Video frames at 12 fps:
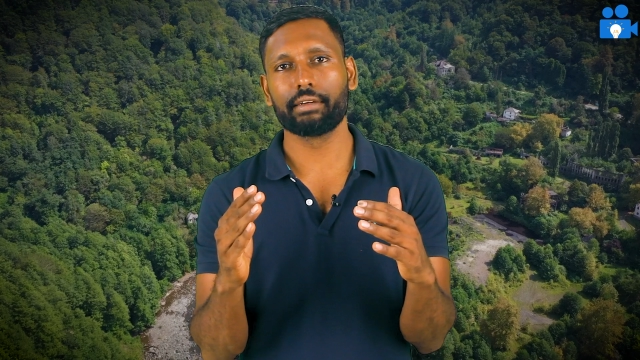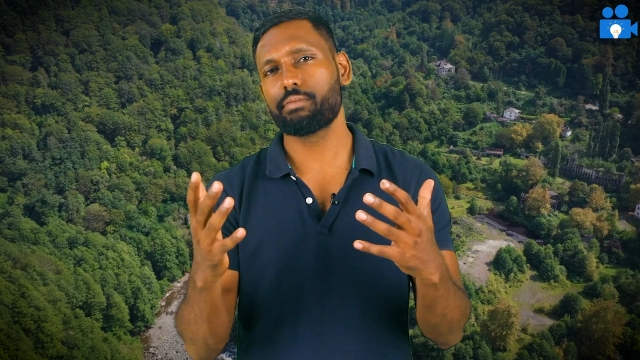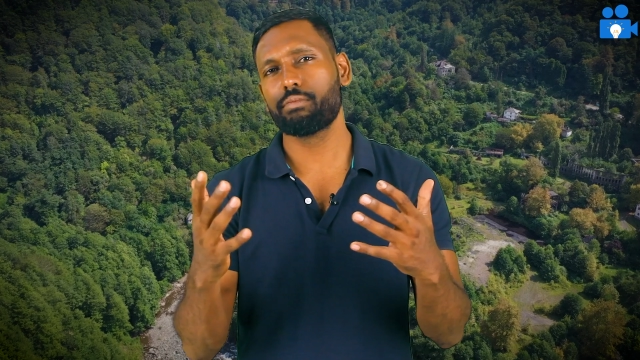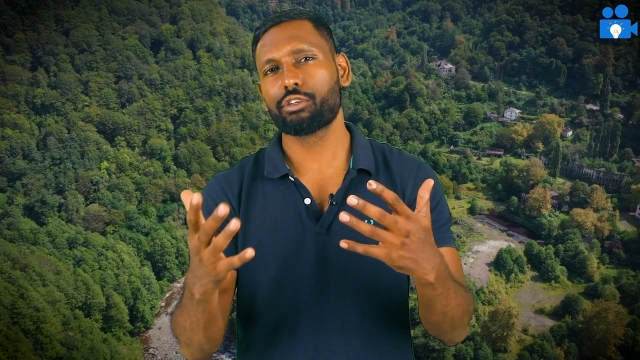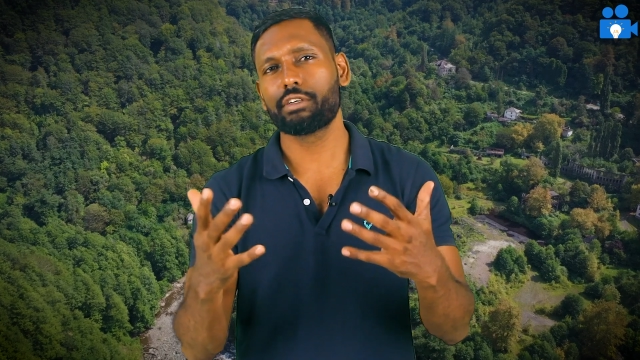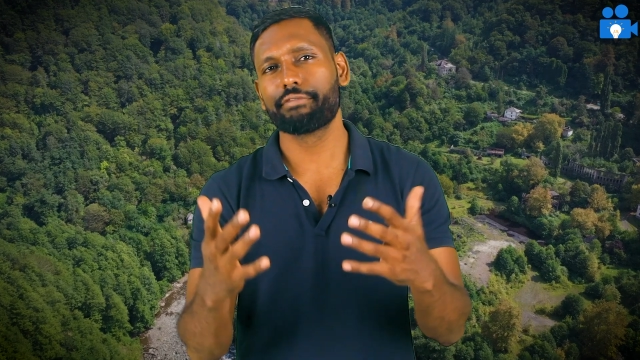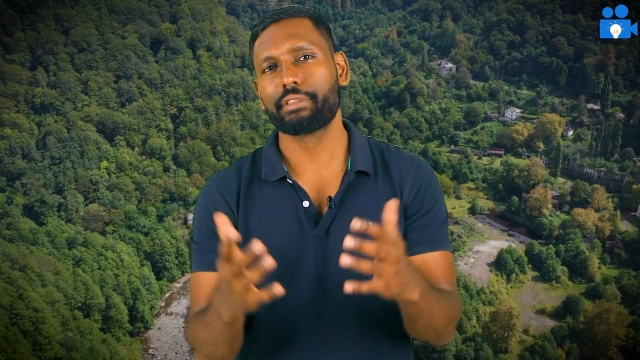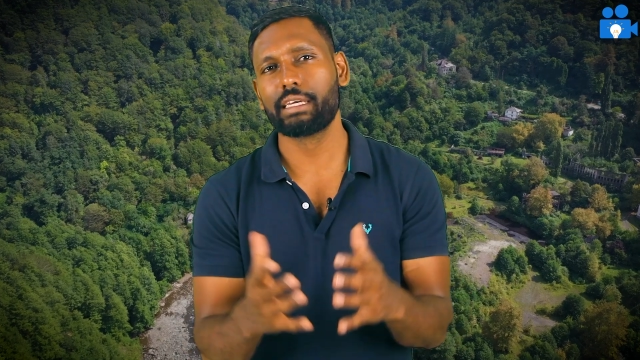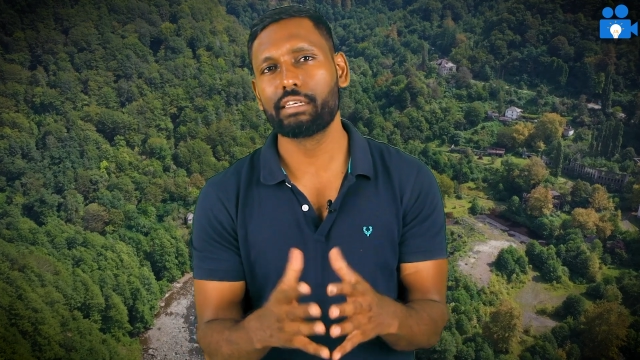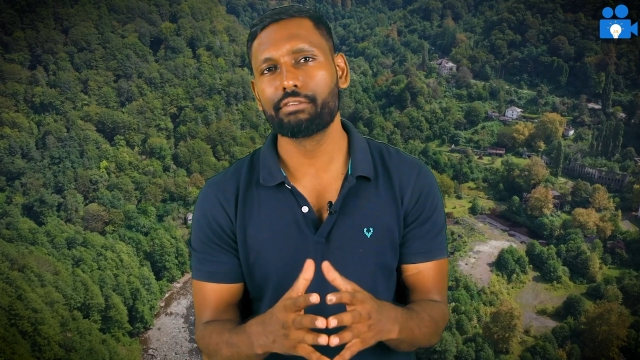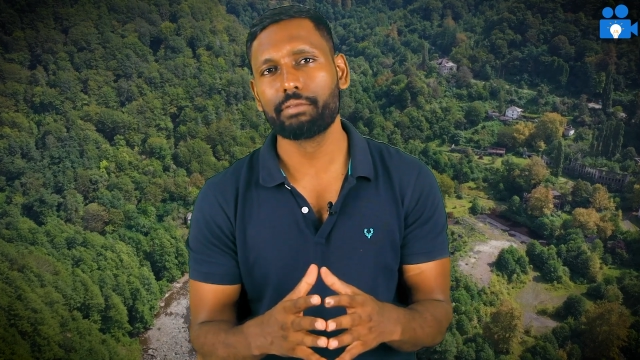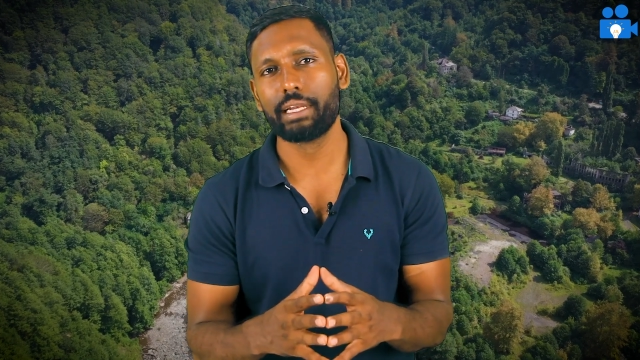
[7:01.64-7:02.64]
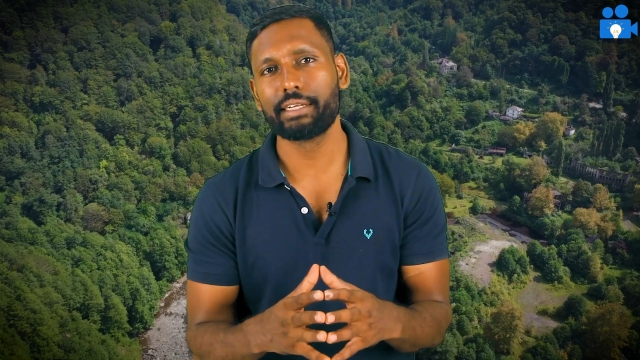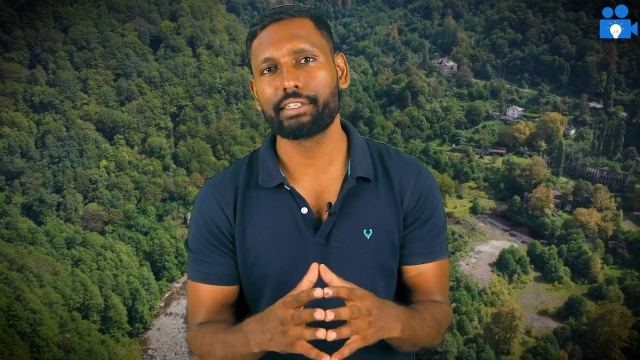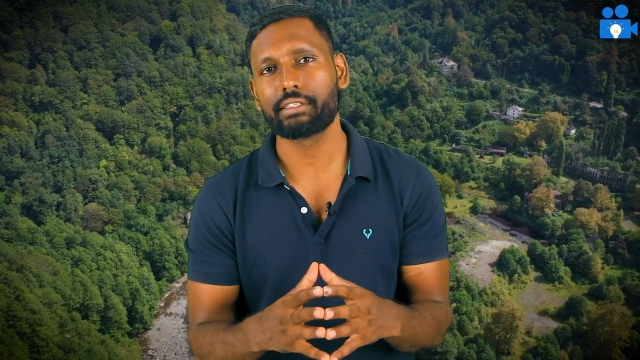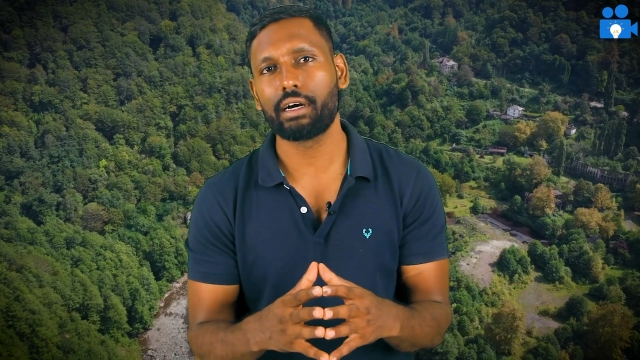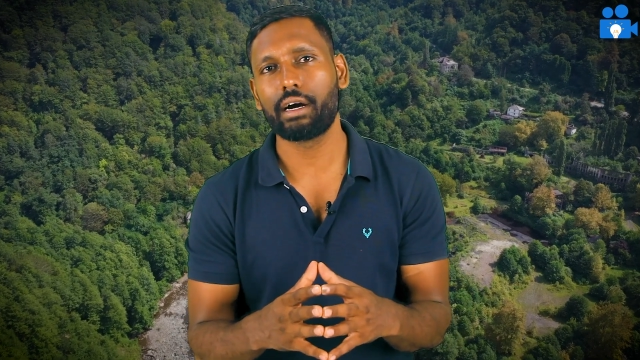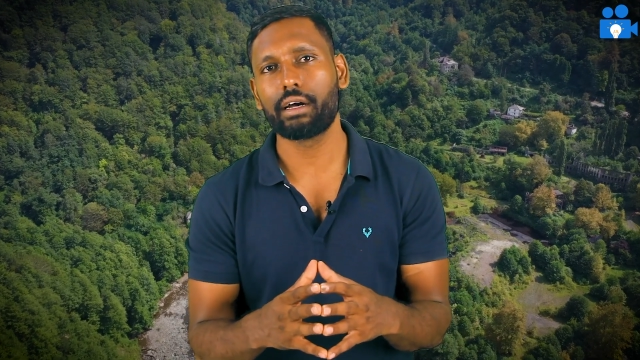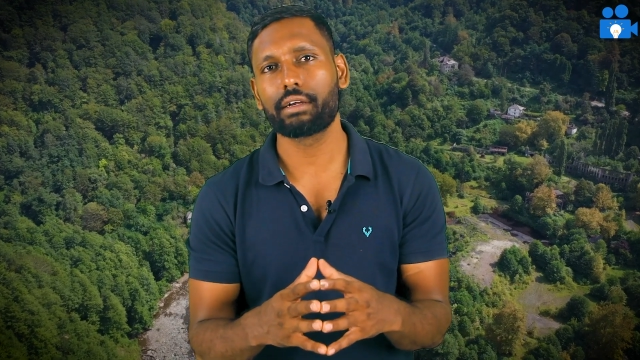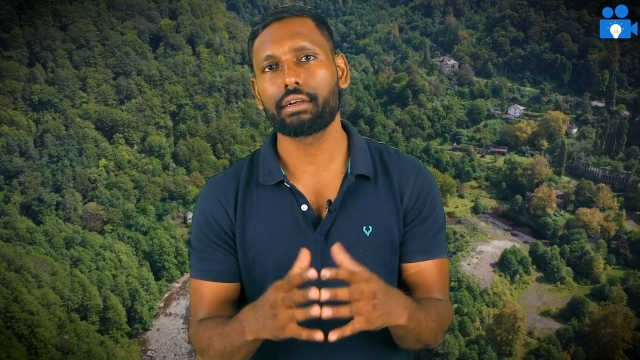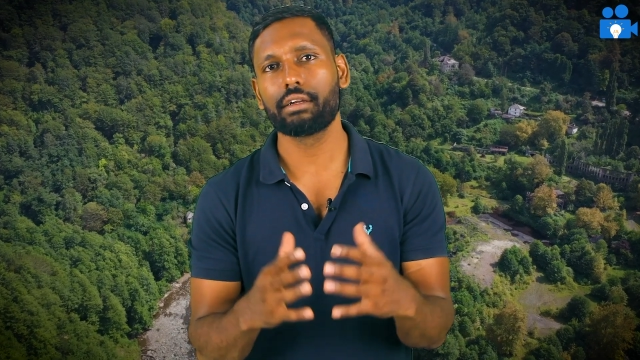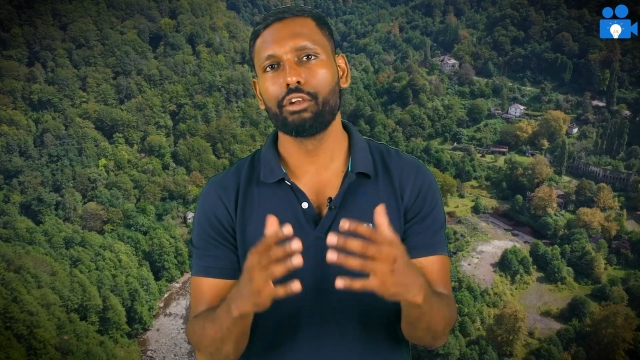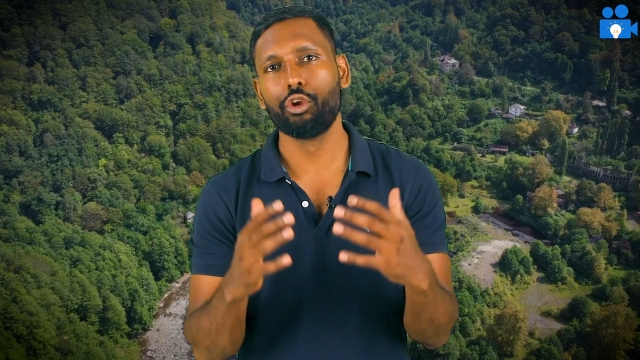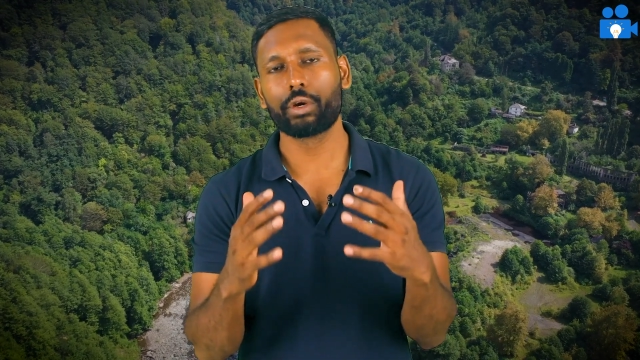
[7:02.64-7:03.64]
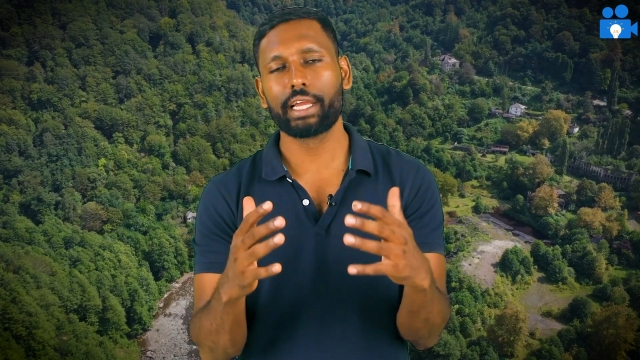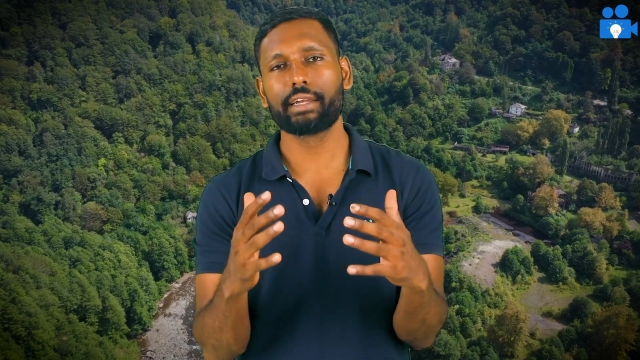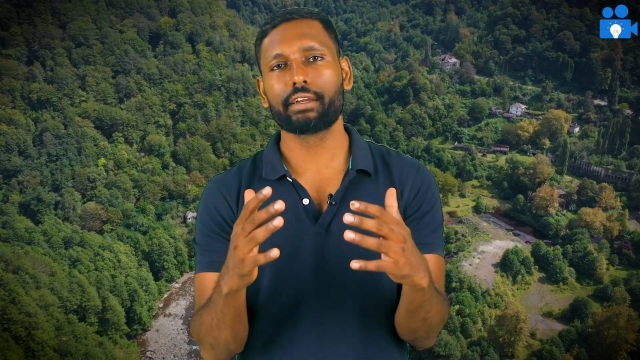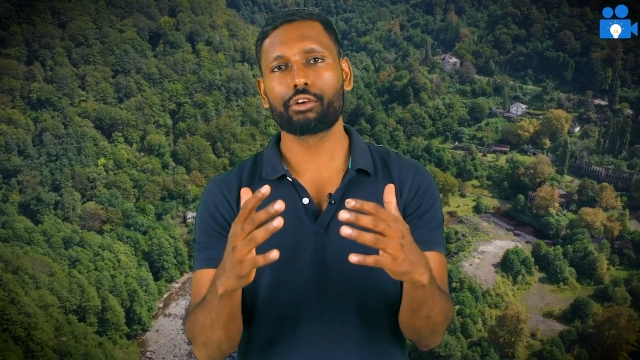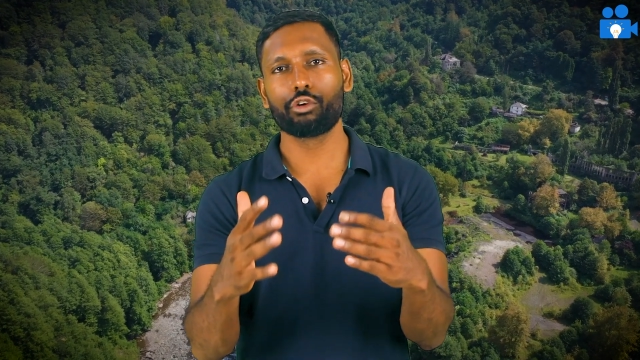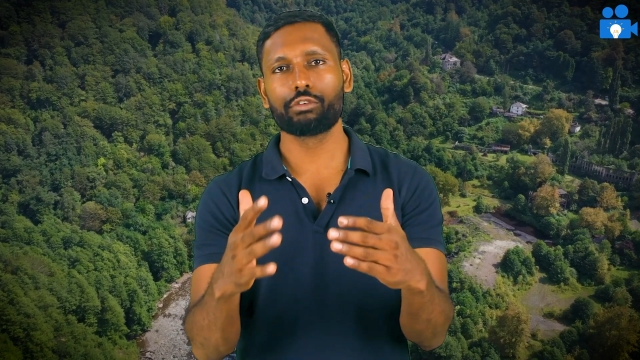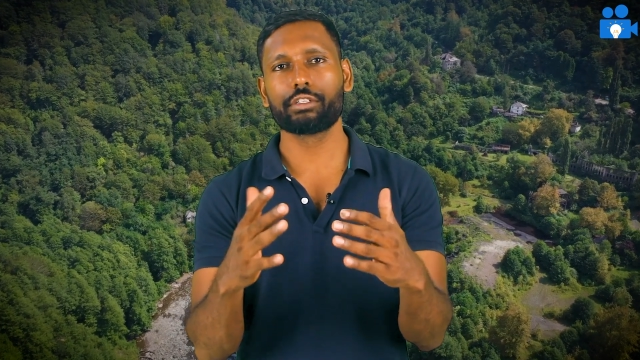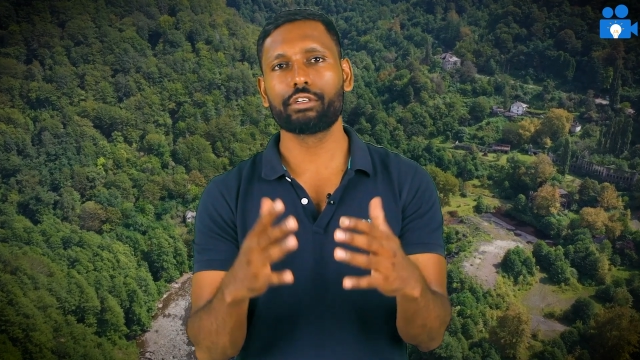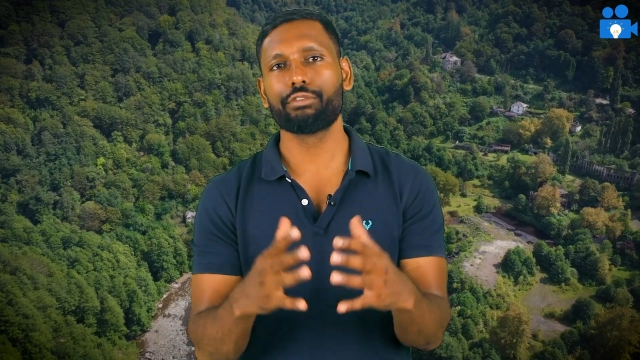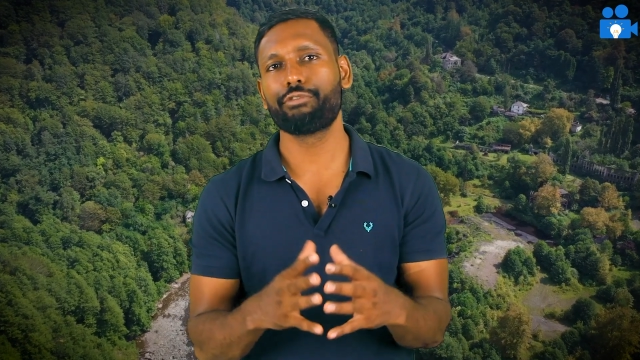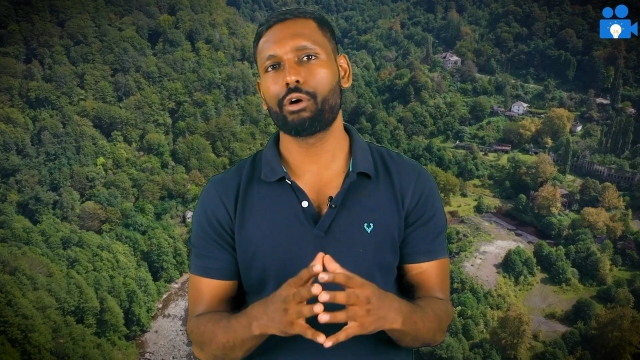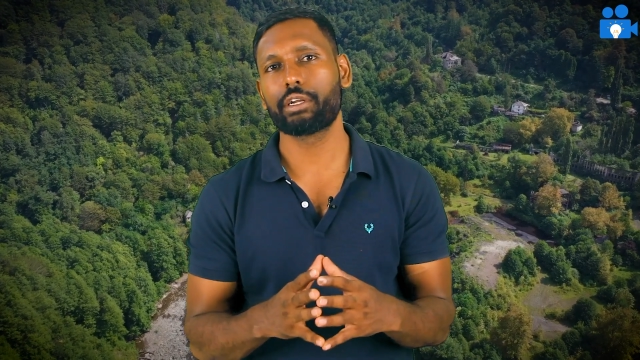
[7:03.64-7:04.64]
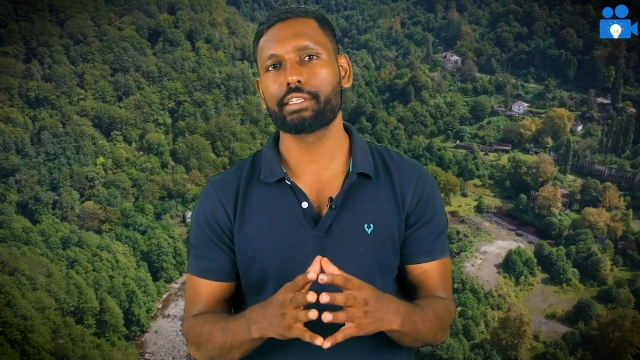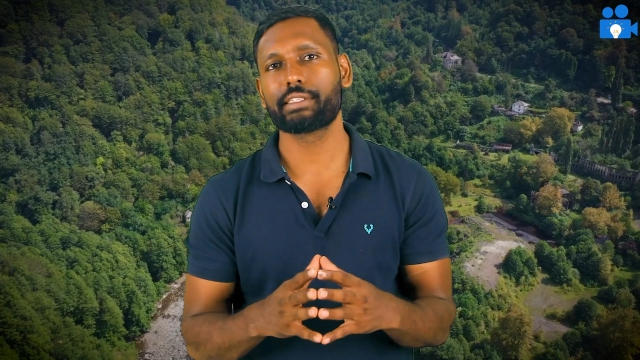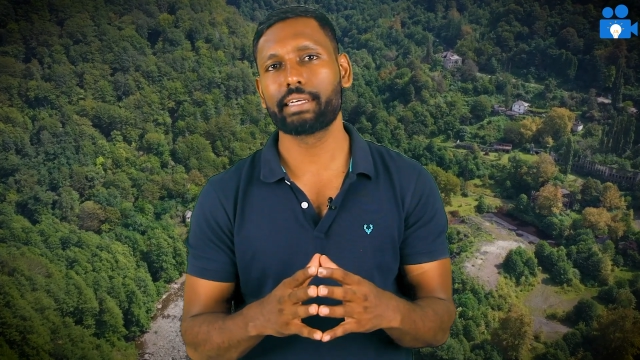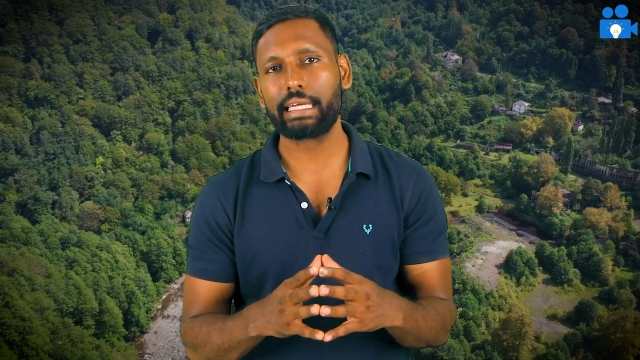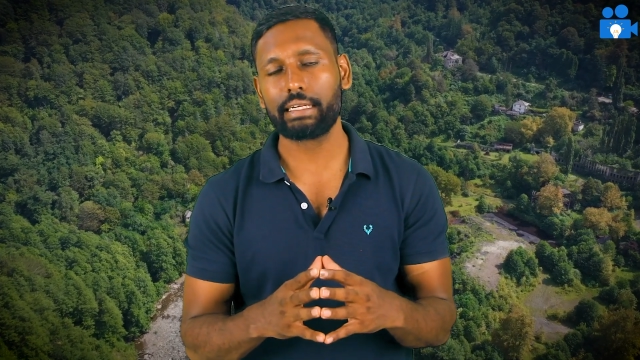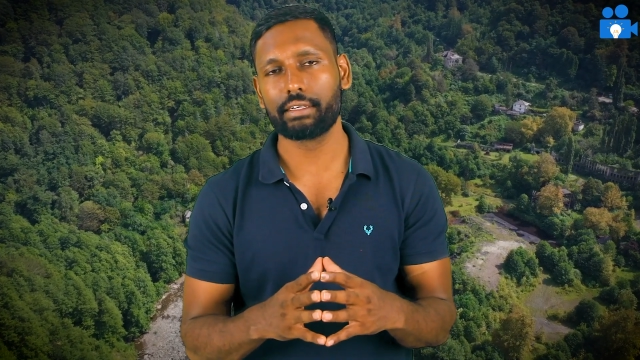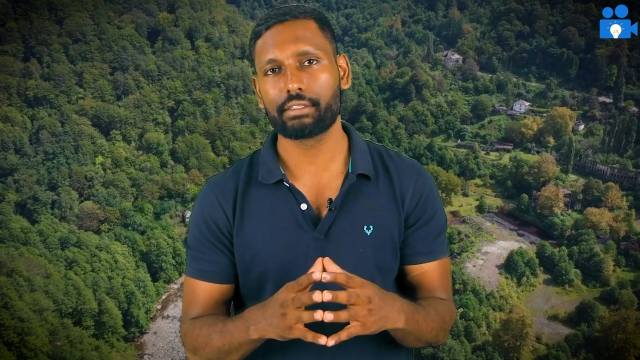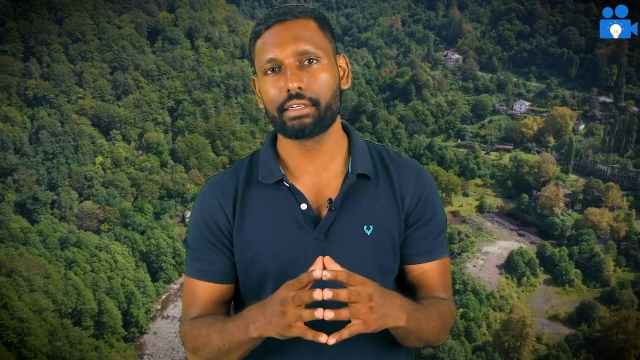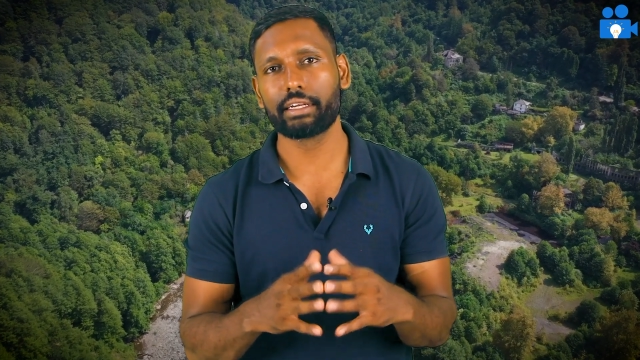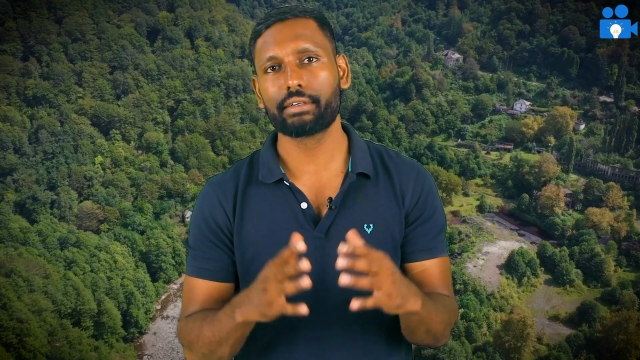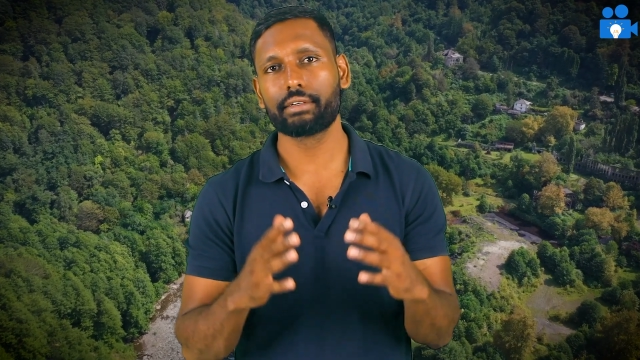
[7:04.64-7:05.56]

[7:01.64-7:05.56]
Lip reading: Most of these villages are located closer to forest areas.